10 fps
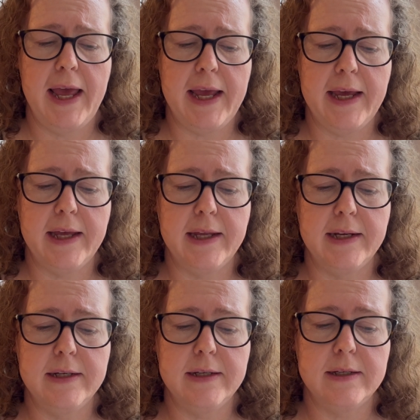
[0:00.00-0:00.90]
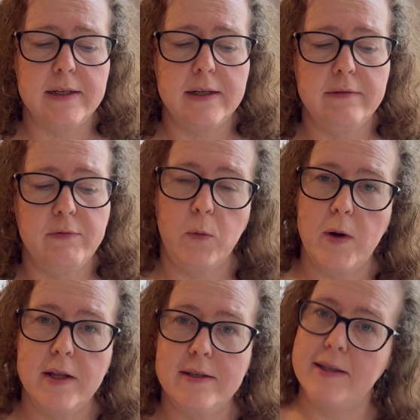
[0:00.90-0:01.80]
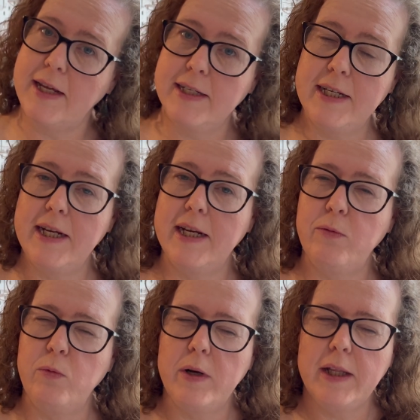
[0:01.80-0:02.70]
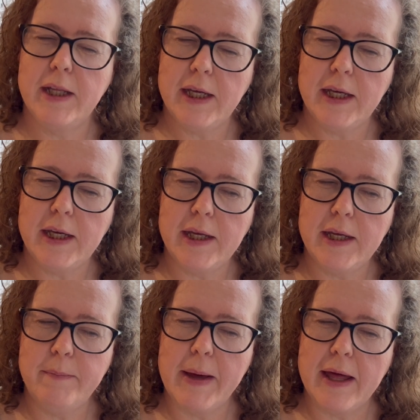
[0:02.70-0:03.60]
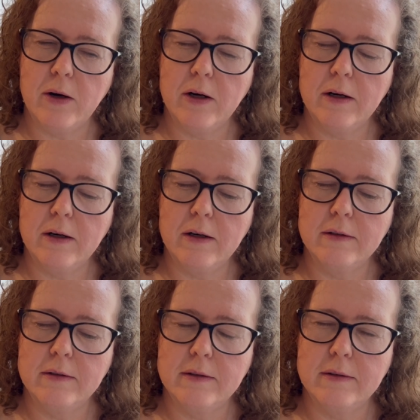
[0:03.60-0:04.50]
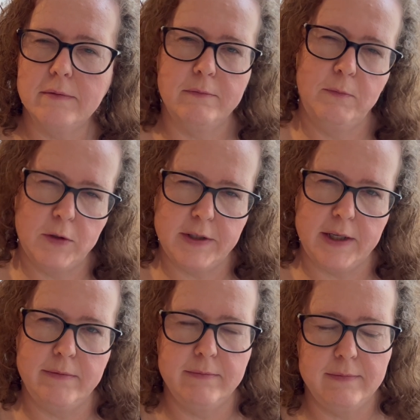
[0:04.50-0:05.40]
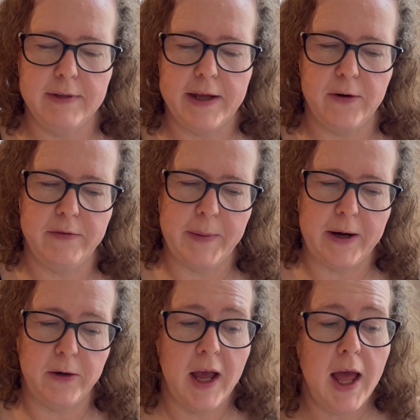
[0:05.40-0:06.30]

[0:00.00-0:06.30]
And for once, it didn't really matter. We'll see later if it mattered.